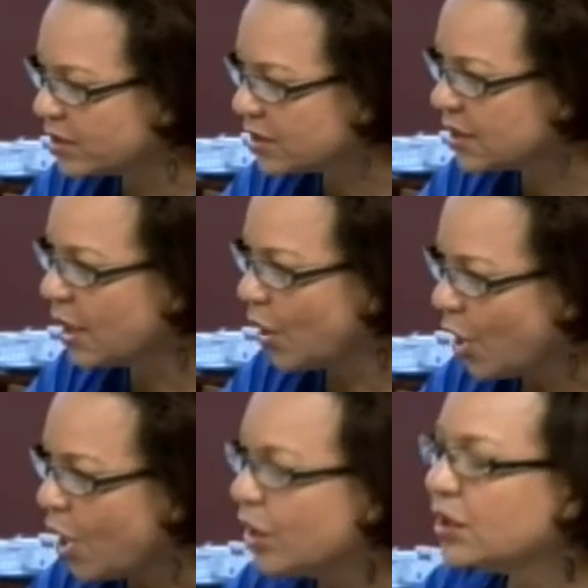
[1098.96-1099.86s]

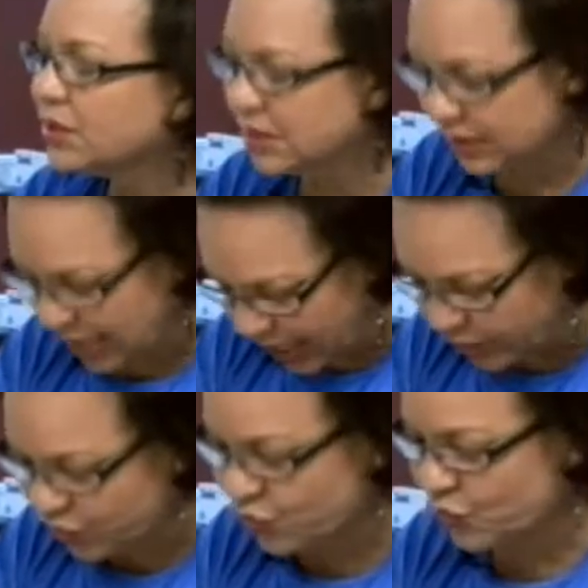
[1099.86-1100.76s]
Dr. Ricardo
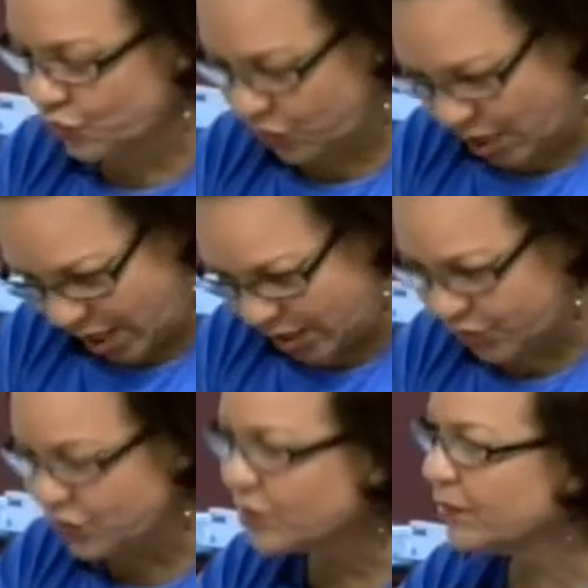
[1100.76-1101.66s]
Gomez
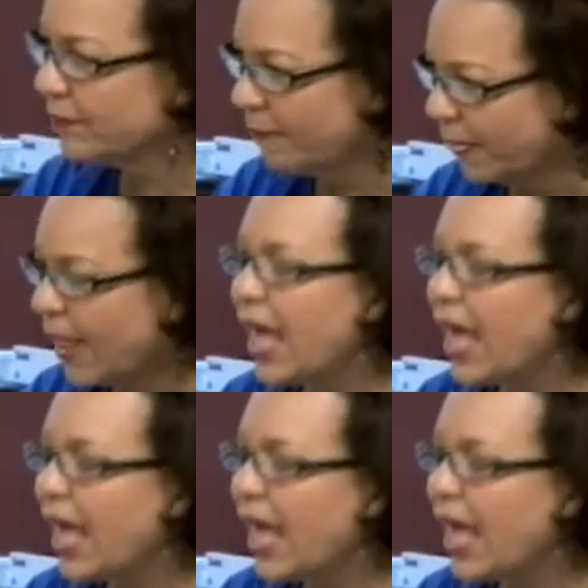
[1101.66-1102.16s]
spoke about that.